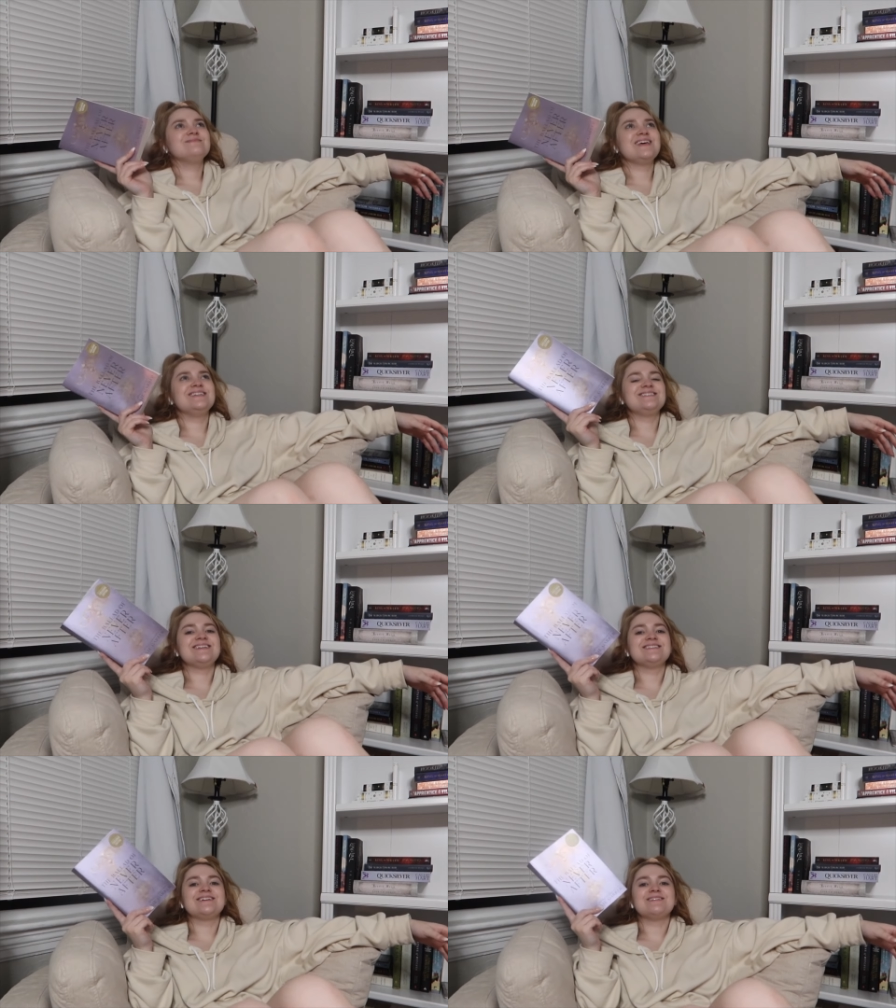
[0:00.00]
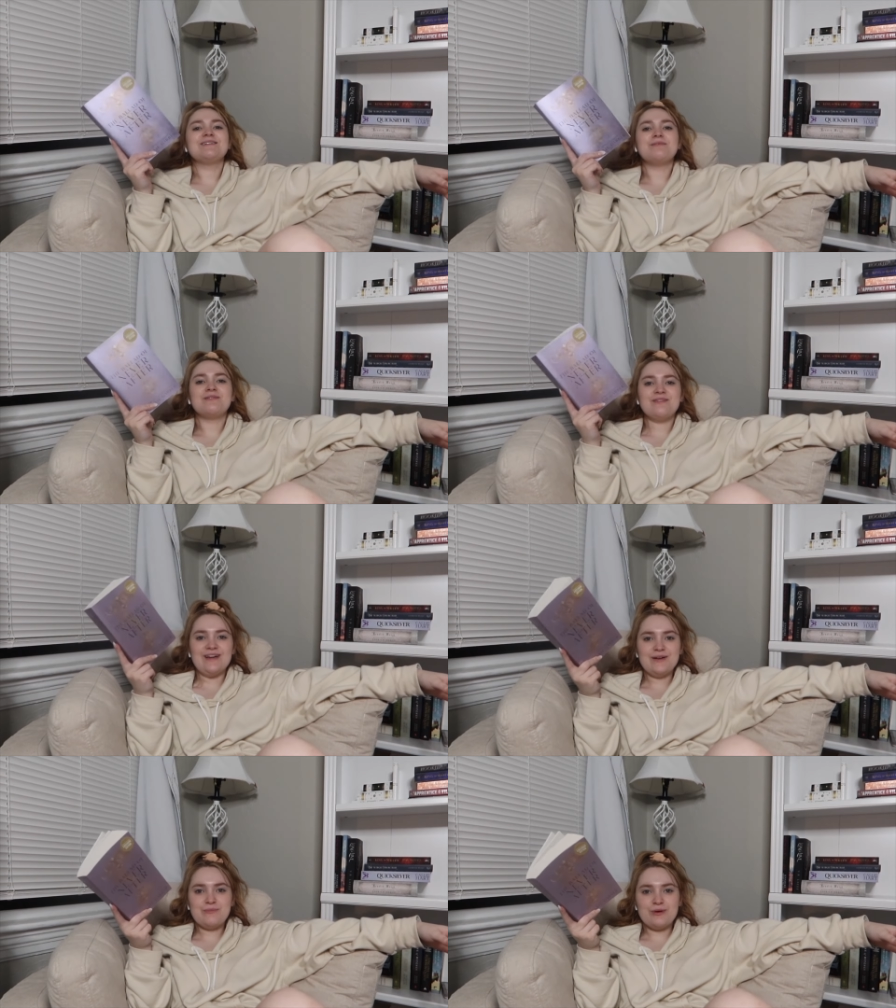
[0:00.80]
it said something about
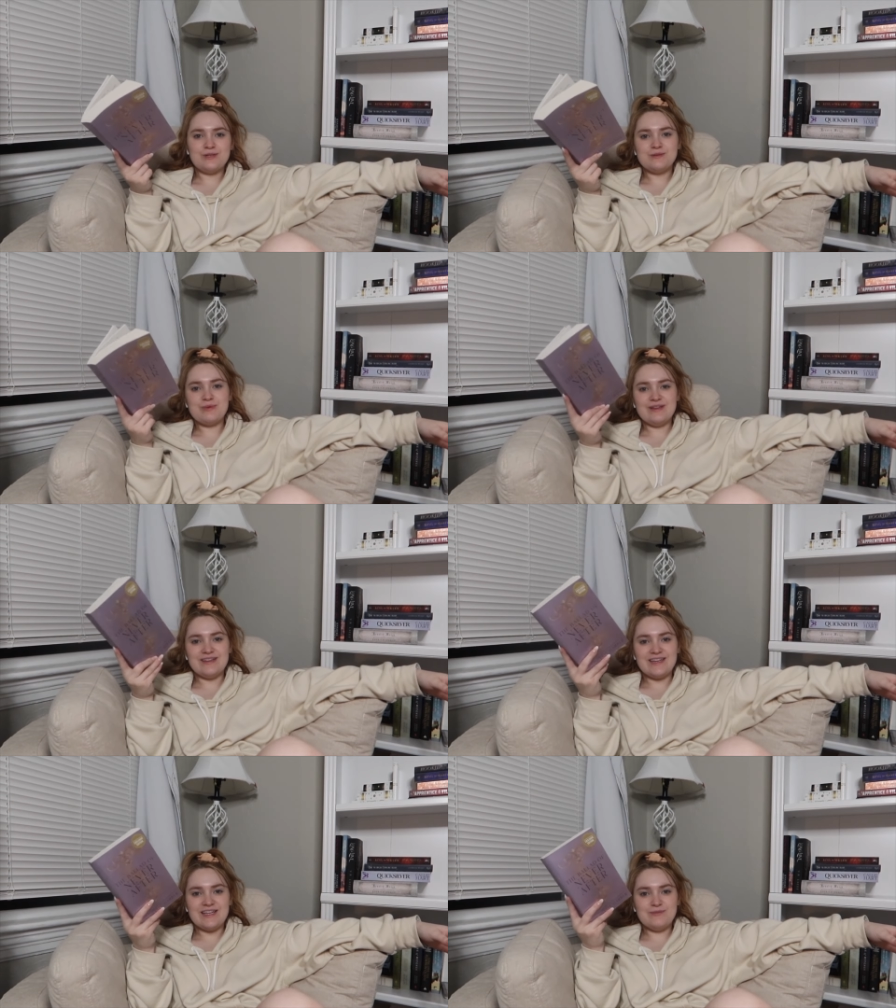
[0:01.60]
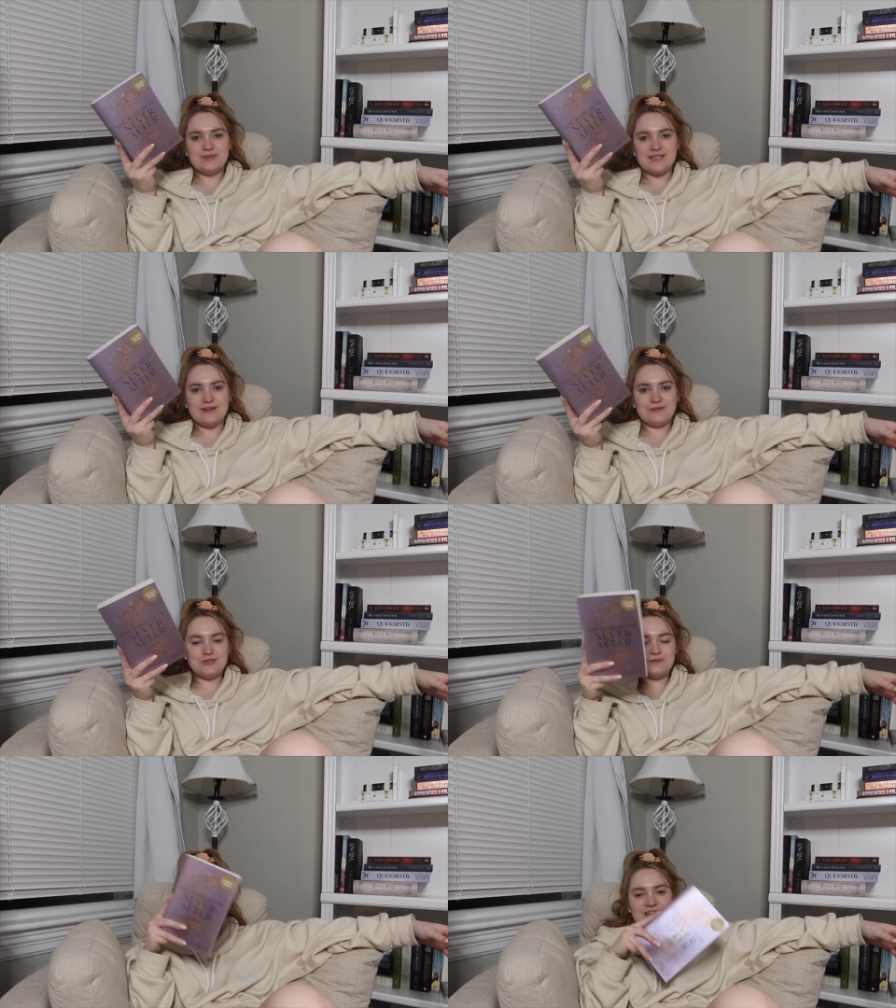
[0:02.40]
reading books being like eating potato
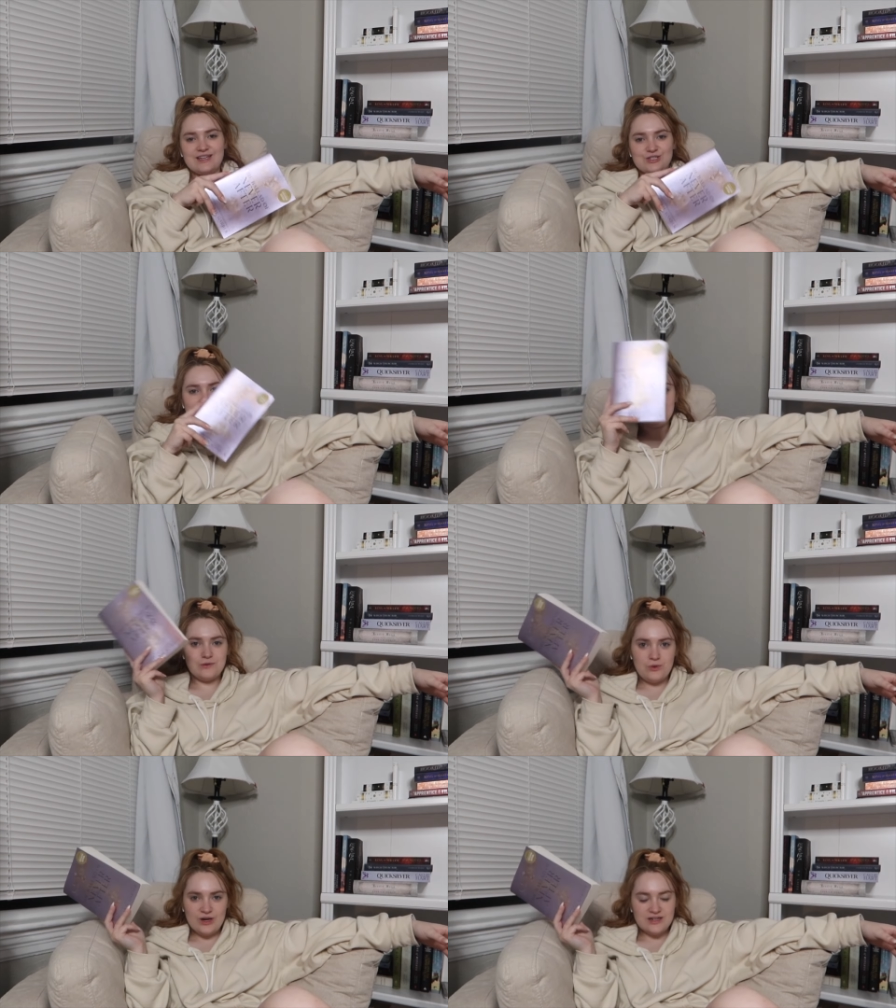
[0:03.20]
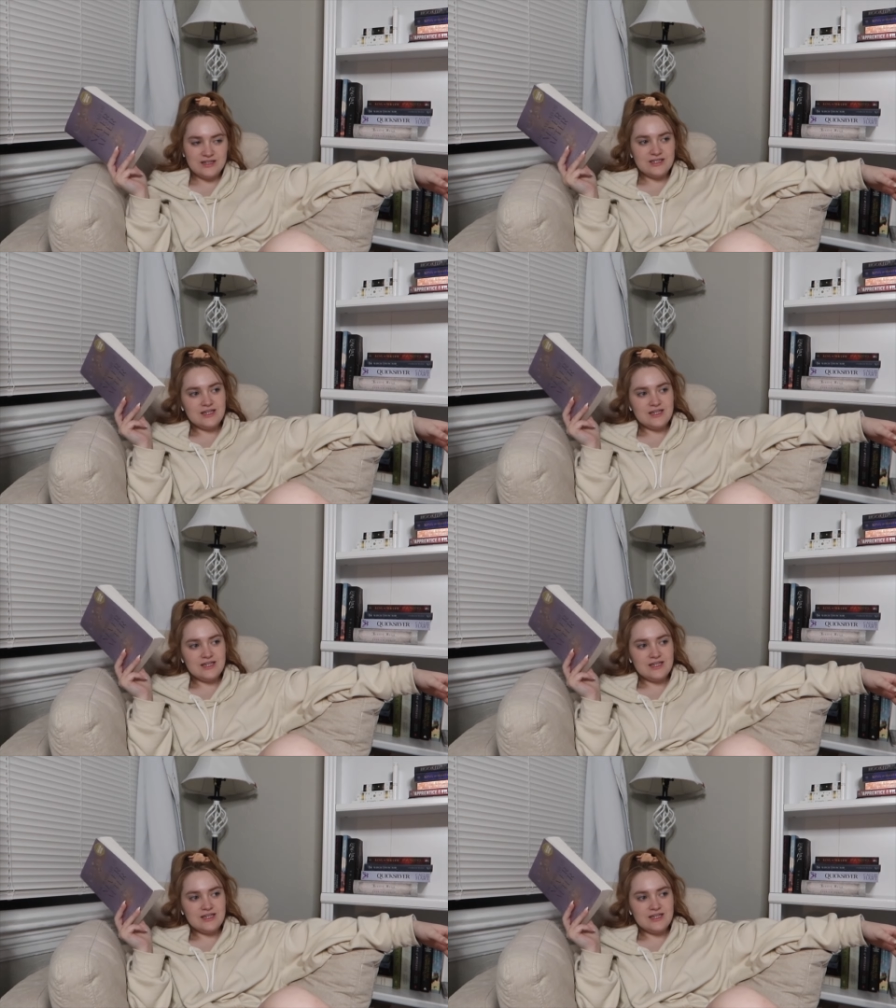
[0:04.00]
chips, you can't just eat one.